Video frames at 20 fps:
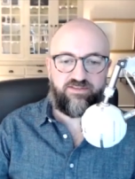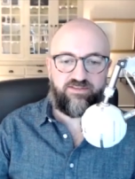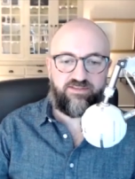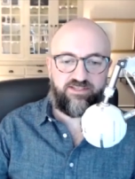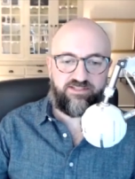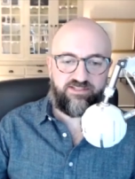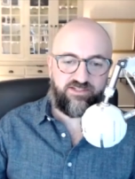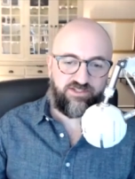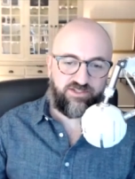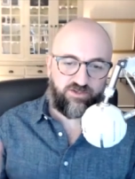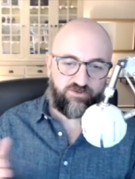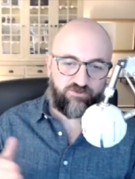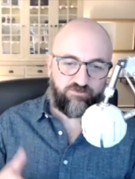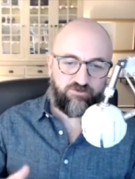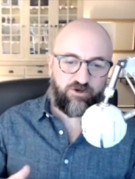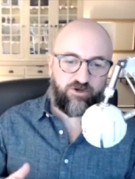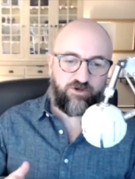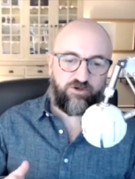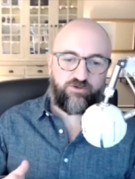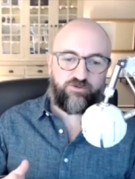This is the
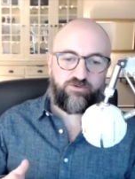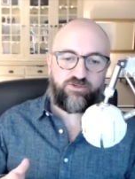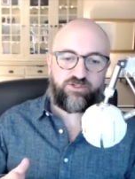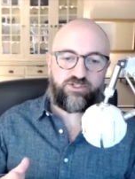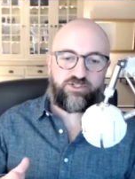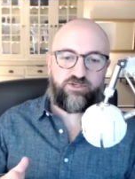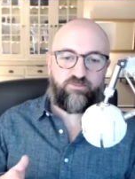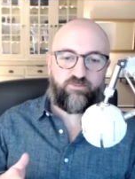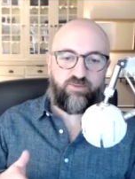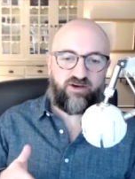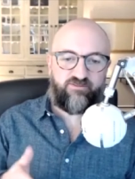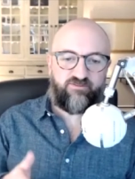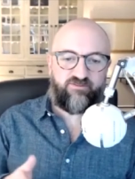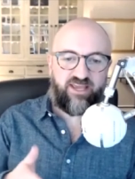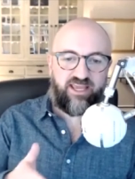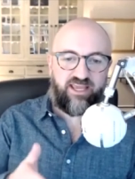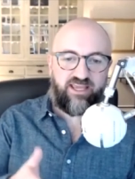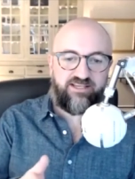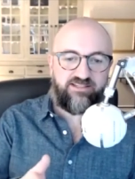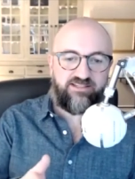road to
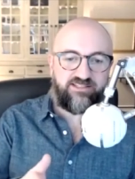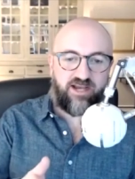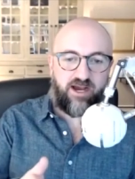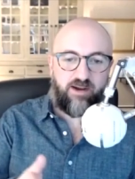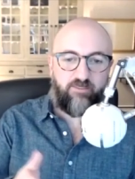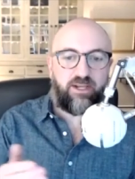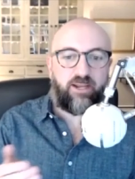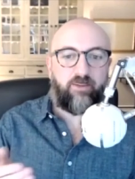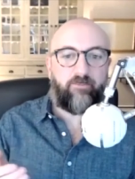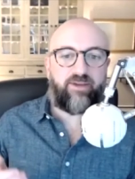buffets coming